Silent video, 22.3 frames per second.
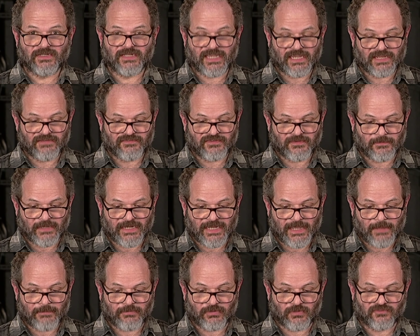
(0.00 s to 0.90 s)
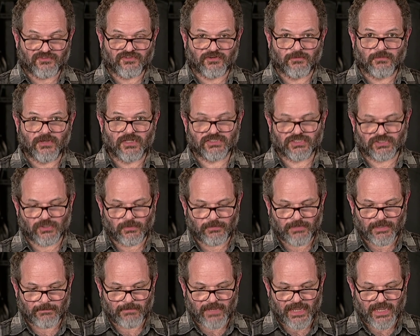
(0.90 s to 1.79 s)
gave him an apple from her
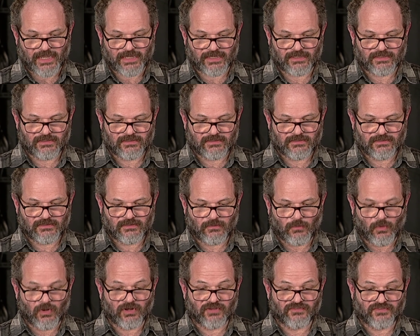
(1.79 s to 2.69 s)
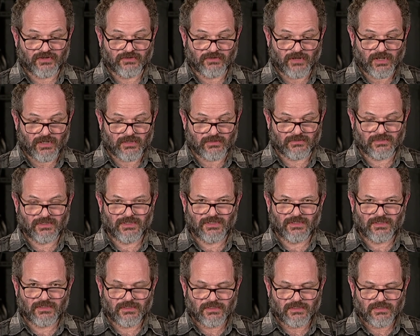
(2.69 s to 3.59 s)
shopping bag, one of her own,
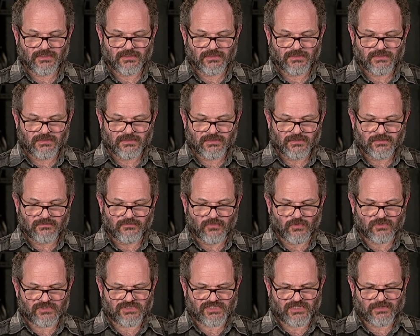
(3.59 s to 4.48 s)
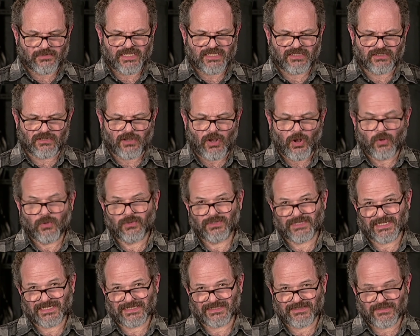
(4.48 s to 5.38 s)
more so he could
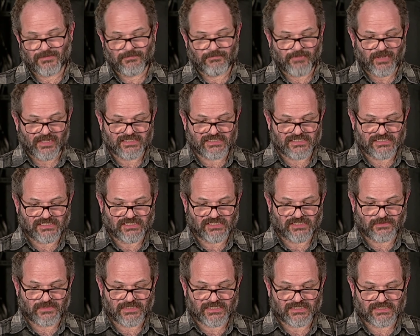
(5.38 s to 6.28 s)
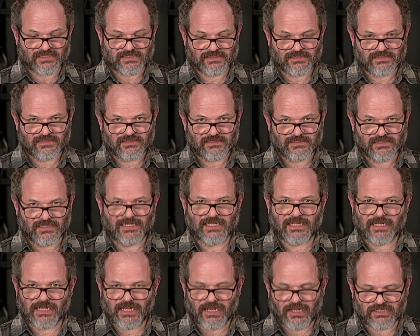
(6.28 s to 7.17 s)
hold it than bite into it, and he
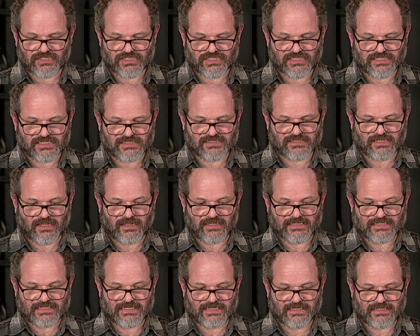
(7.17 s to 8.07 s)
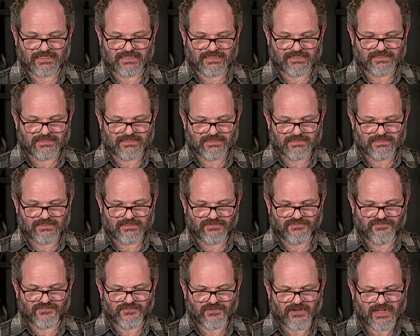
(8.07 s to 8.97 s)
clutched it tightly,
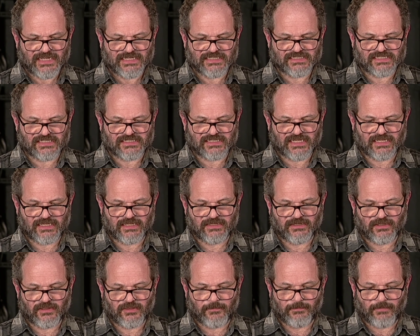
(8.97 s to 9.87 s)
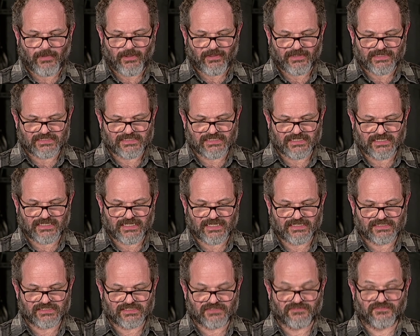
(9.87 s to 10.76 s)
afraid to take another bite in
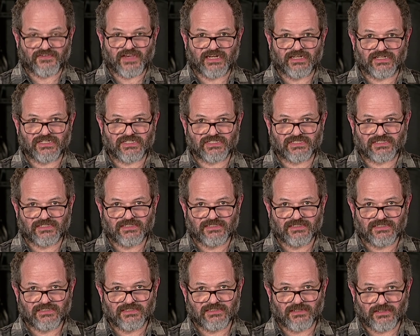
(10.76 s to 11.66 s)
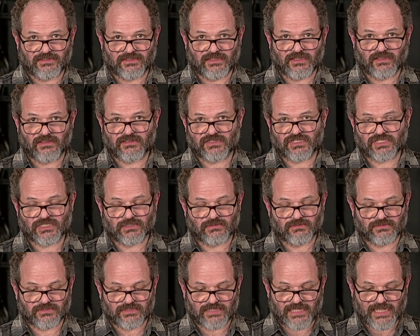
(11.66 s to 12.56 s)
case it vanished like the other
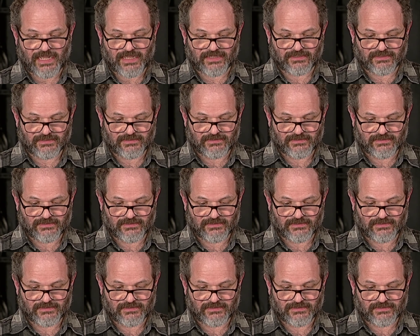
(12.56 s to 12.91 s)
children had.